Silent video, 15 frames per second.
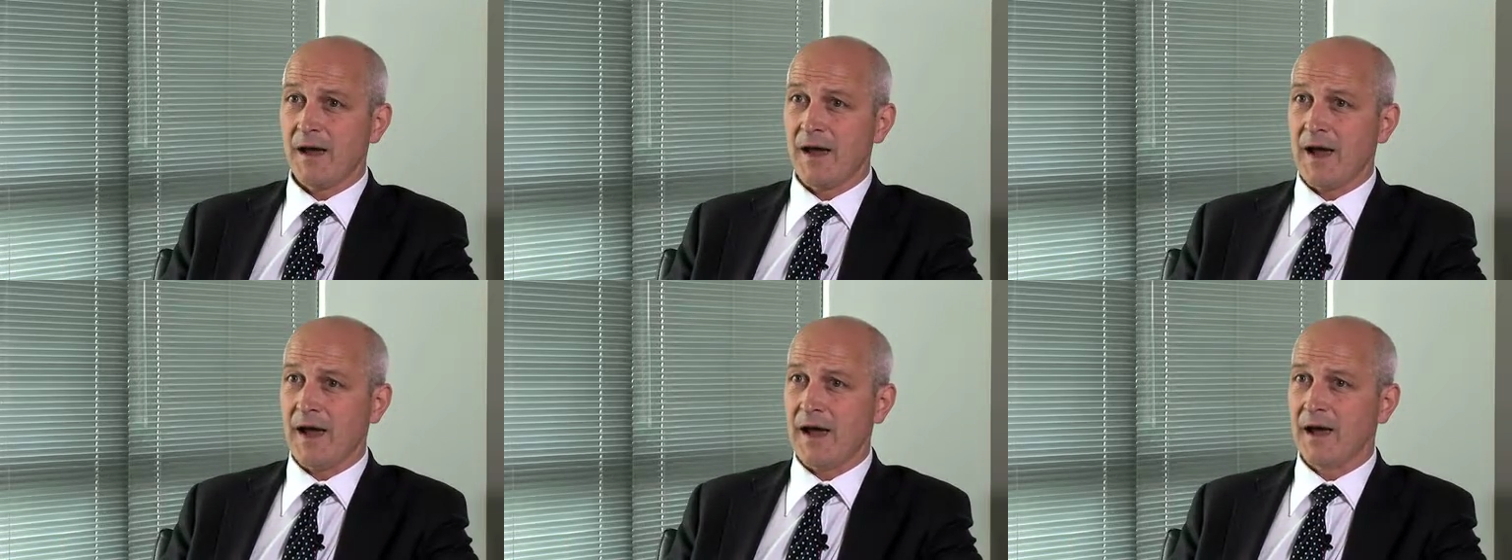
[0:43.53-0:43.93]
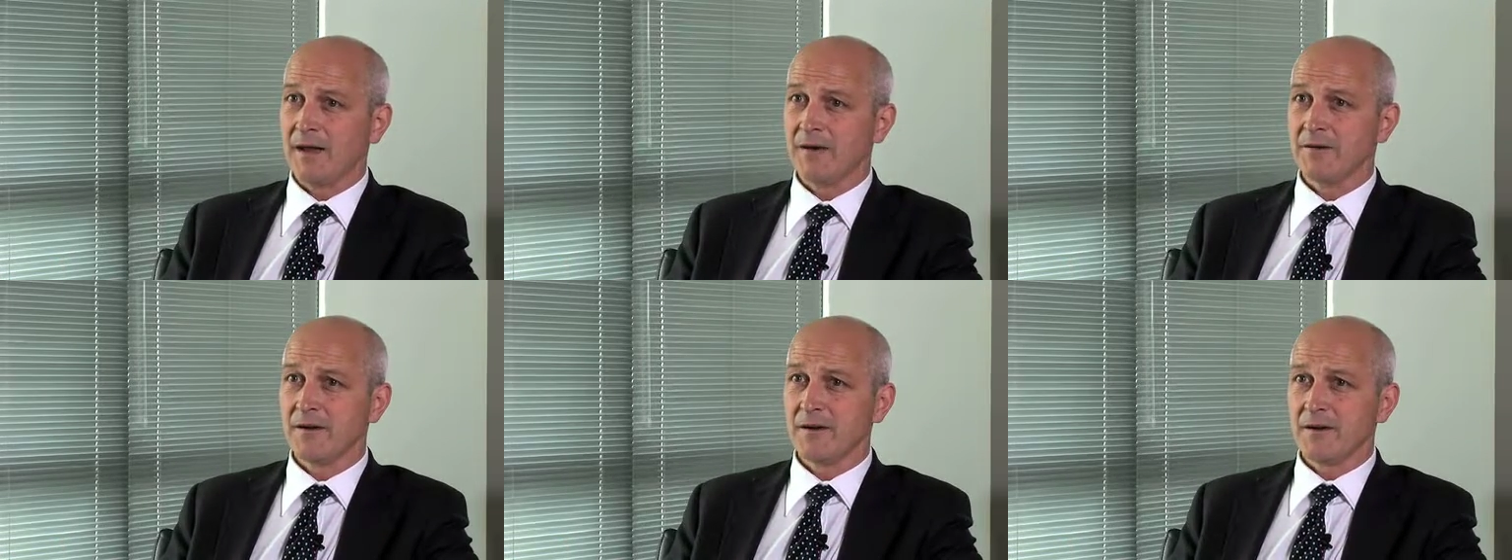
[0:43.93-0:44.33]

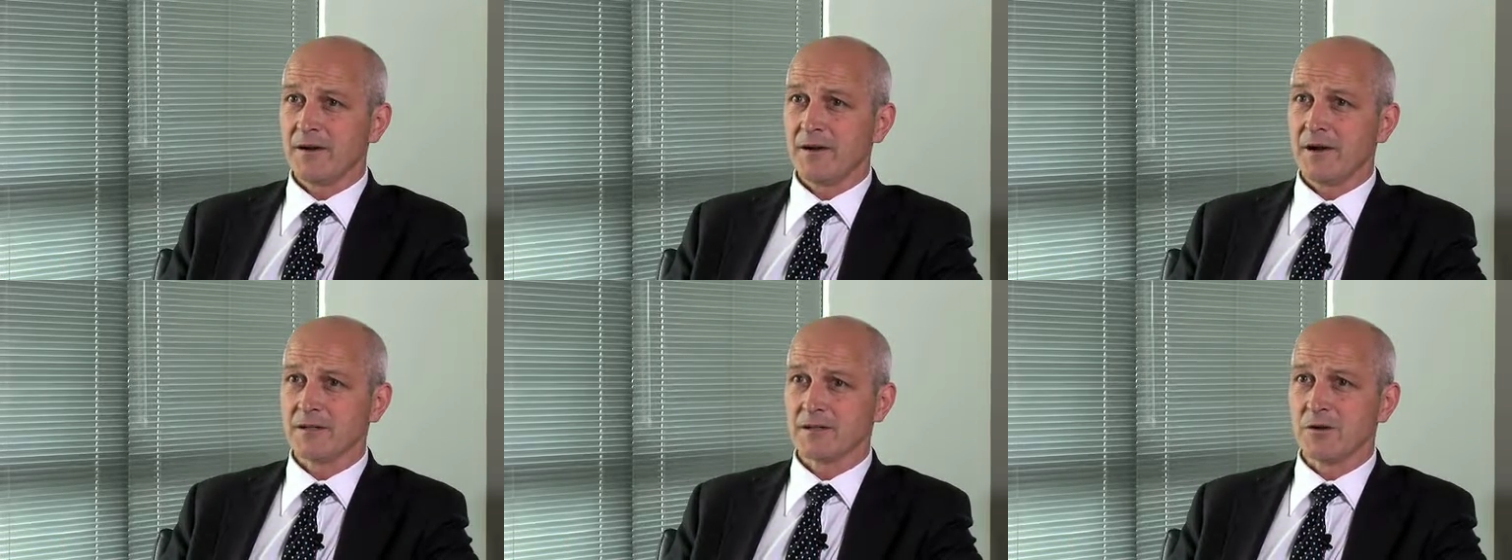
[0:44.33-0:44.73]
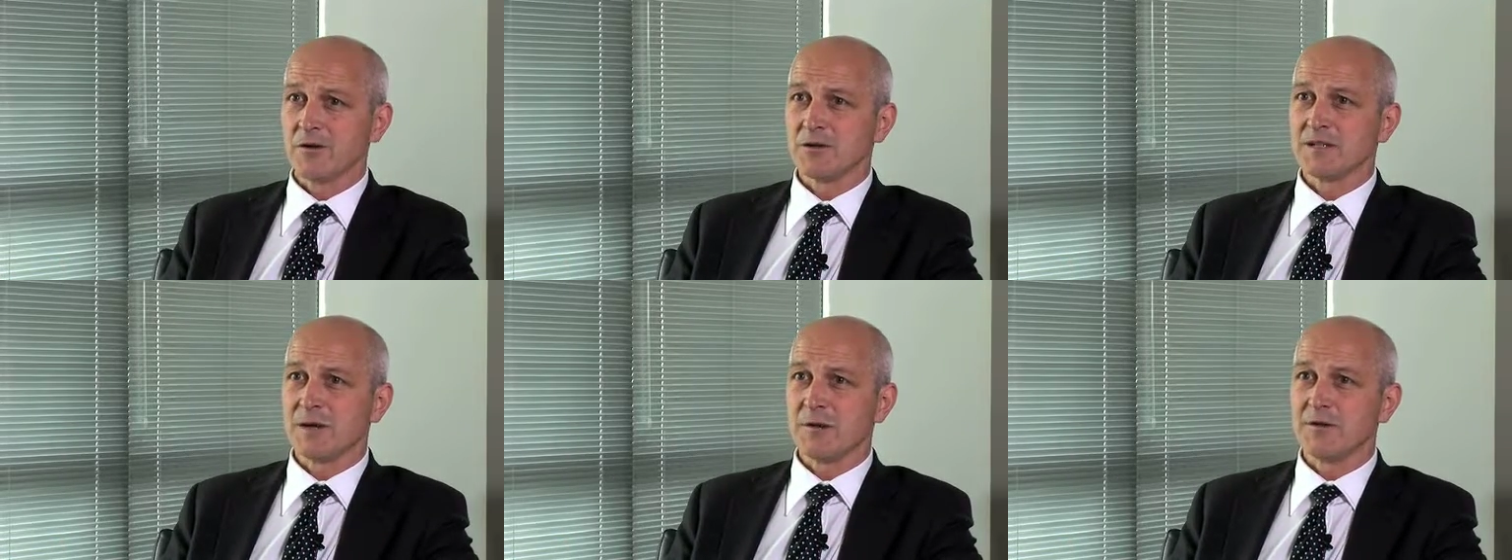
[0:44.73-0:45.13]
And as
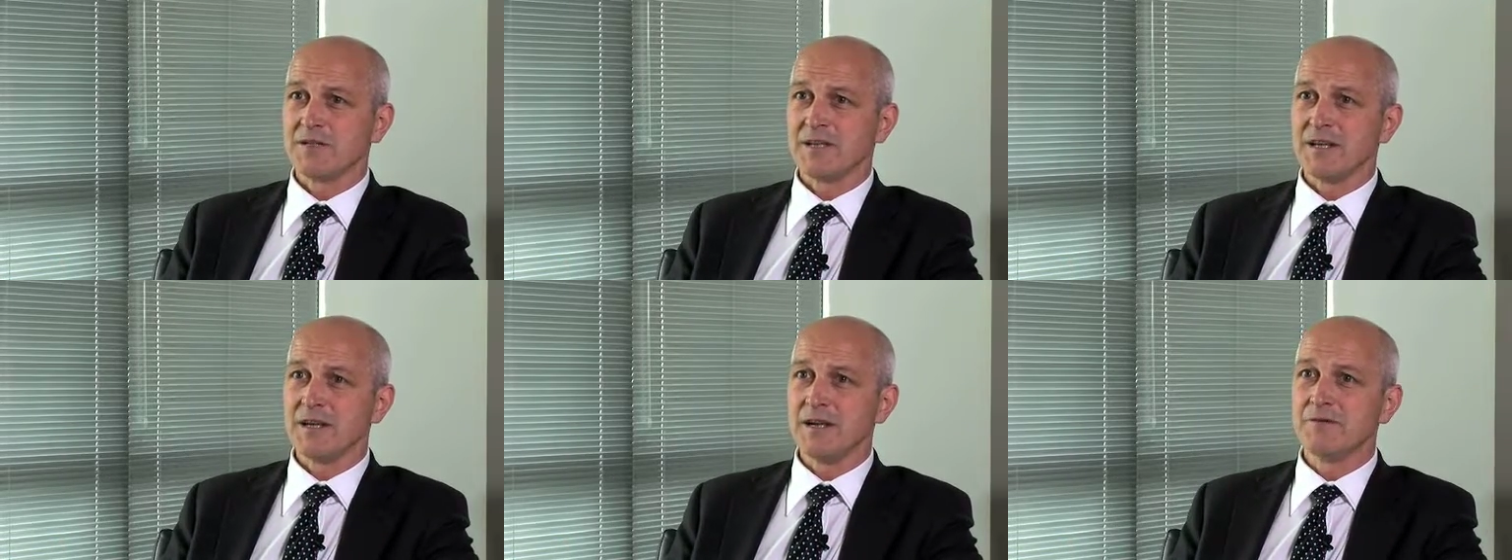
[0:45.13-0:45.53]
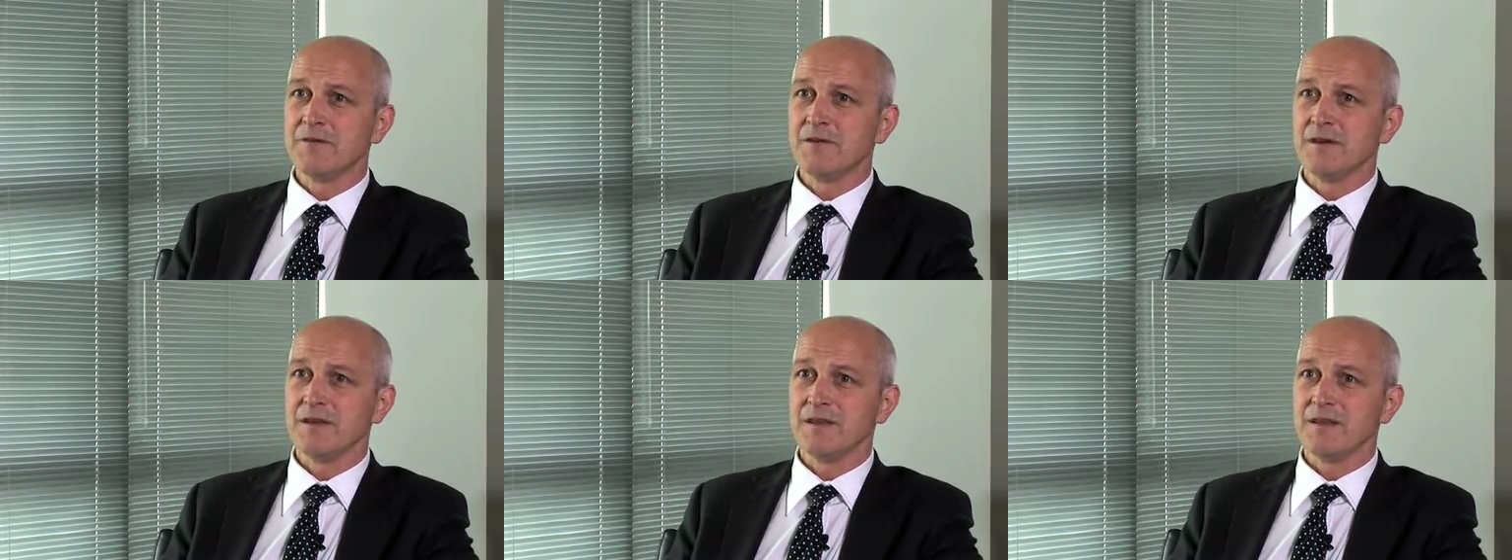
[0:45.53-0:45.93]
long as they were
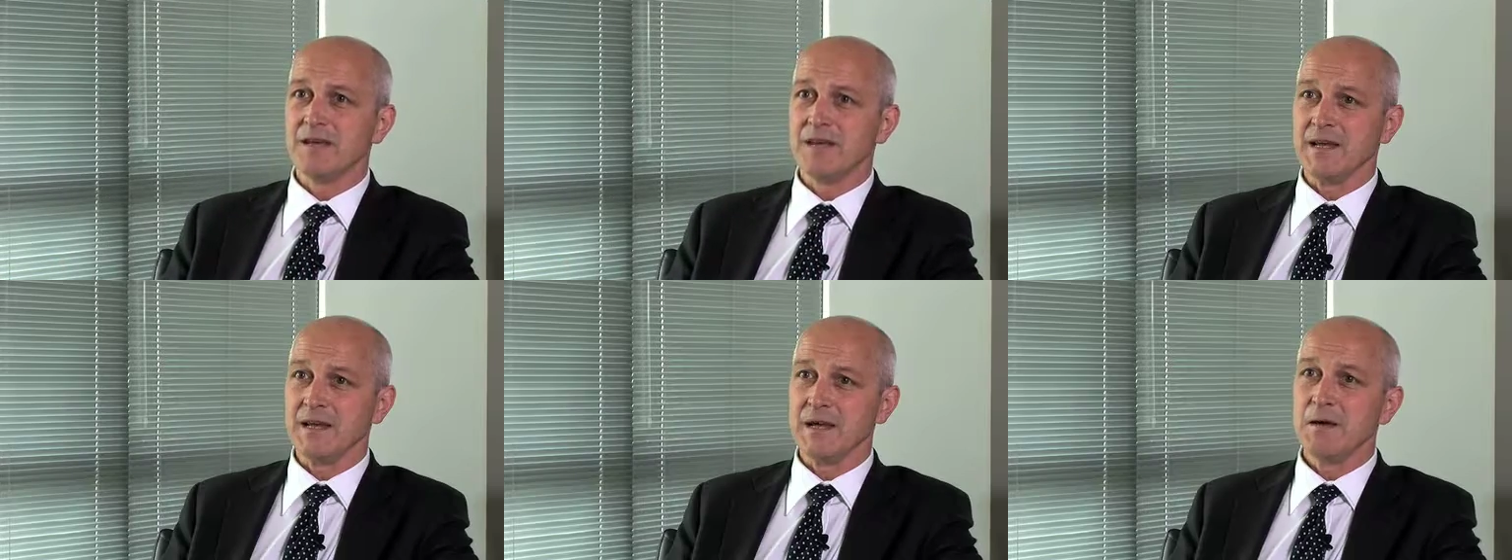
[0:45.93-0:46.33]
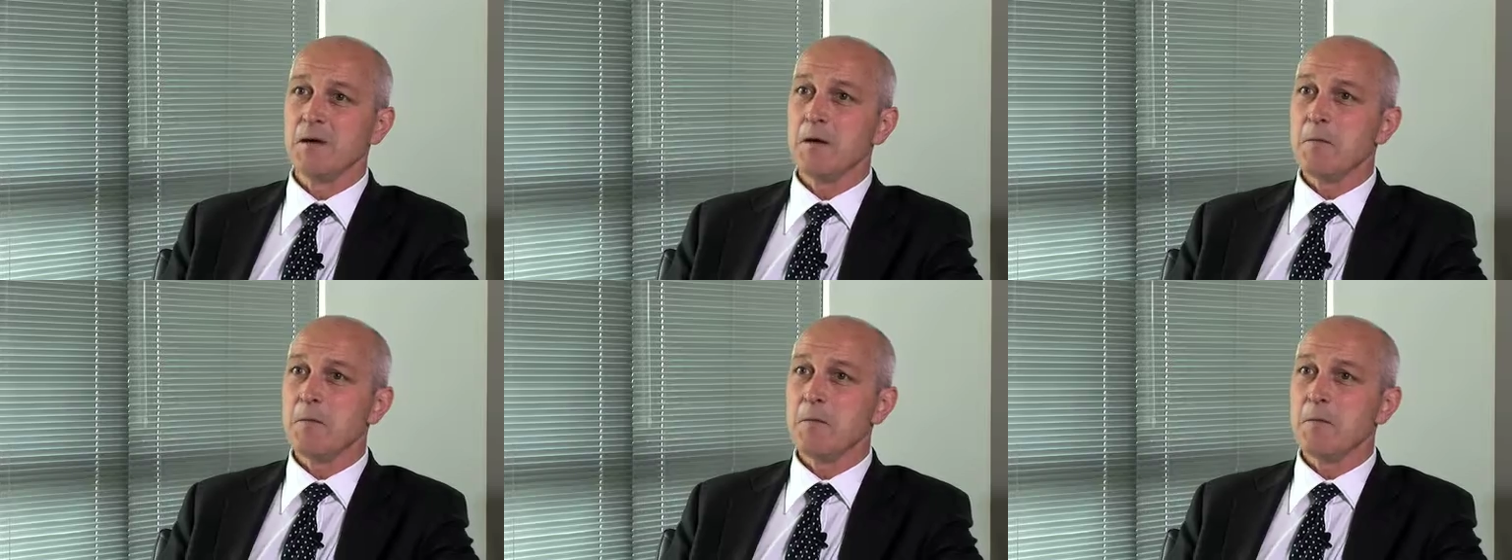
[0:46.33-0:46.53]
delivering the